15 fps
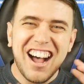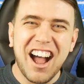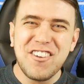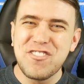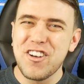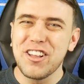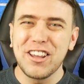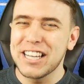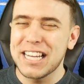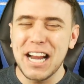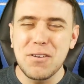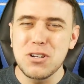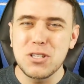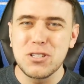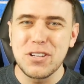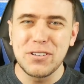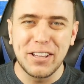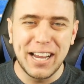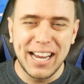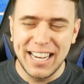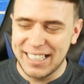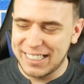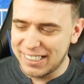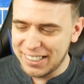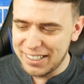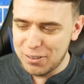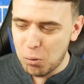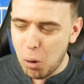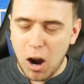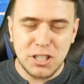I felt like I was like
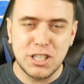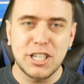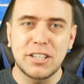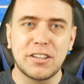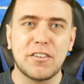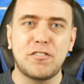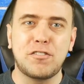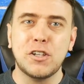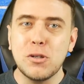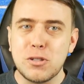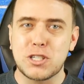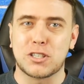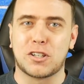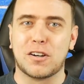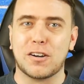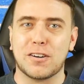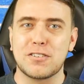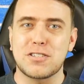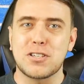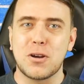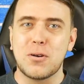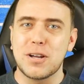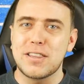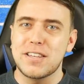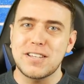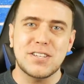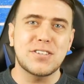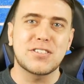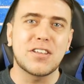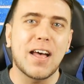watching the future. So
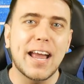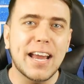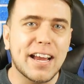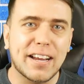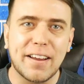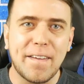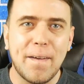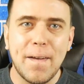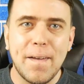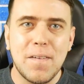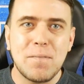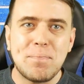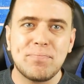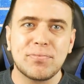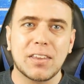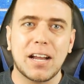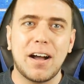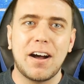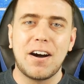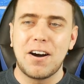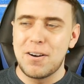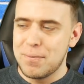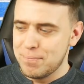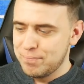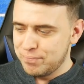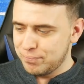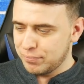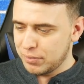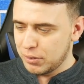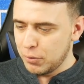this is like um
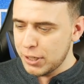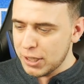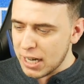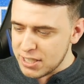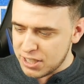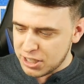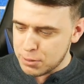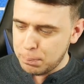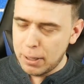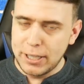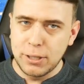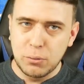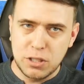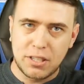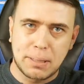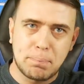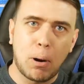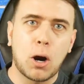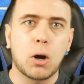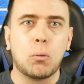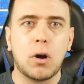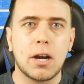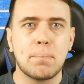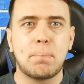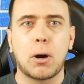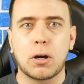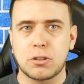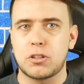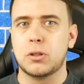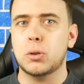the way you guys explained it was like part 1 and
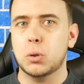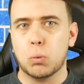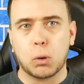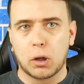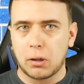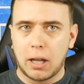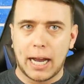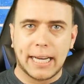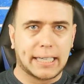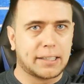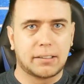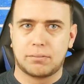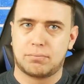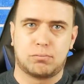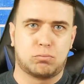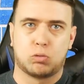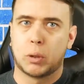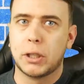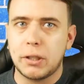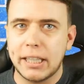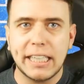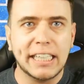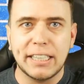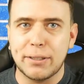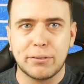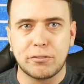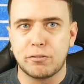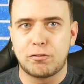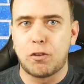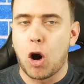part 2 were like
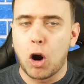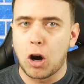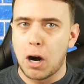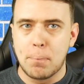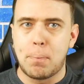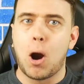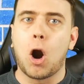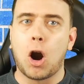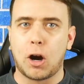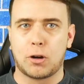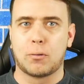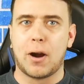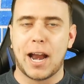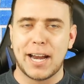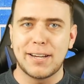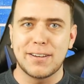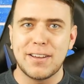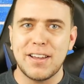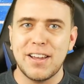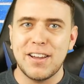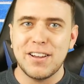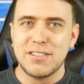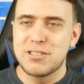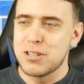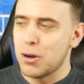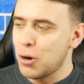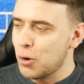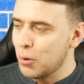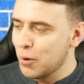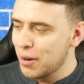really far apart, right?
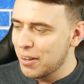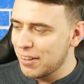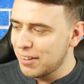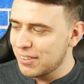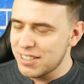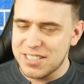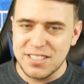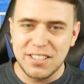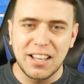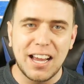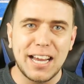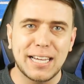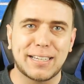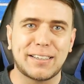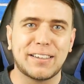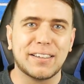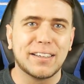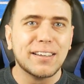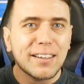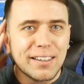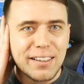So this is like